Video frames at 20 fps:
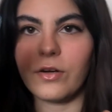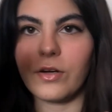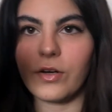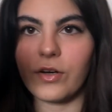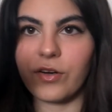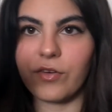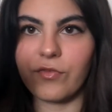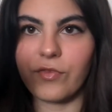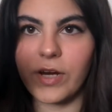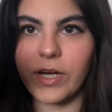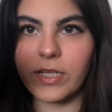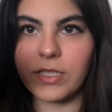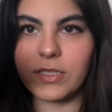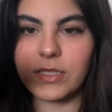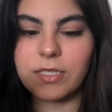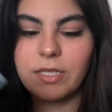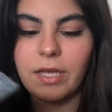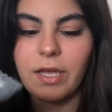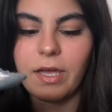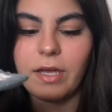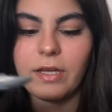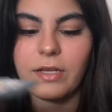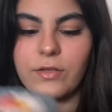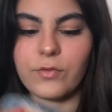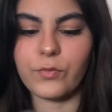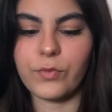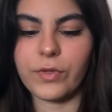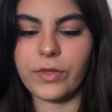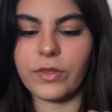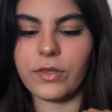correct
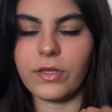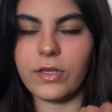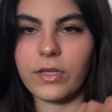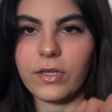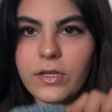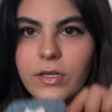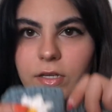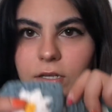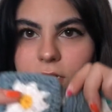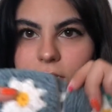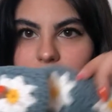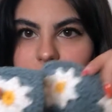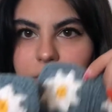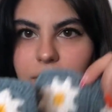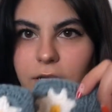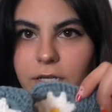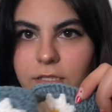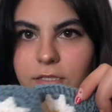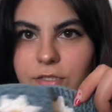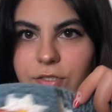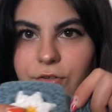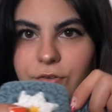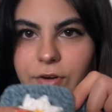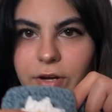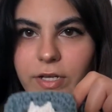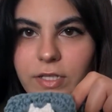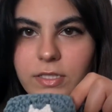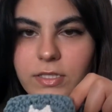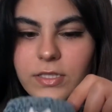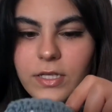side with the next
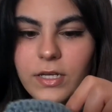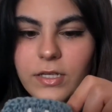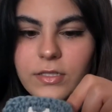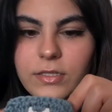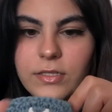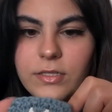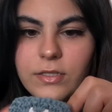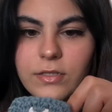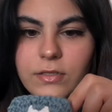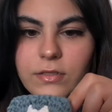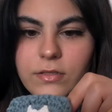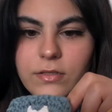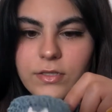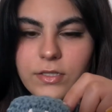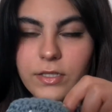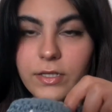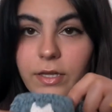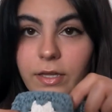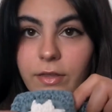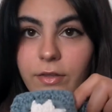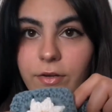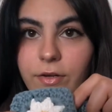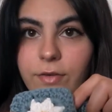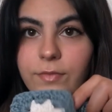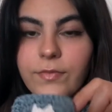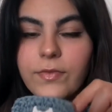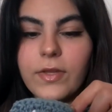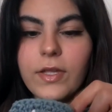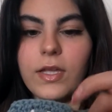correct side together,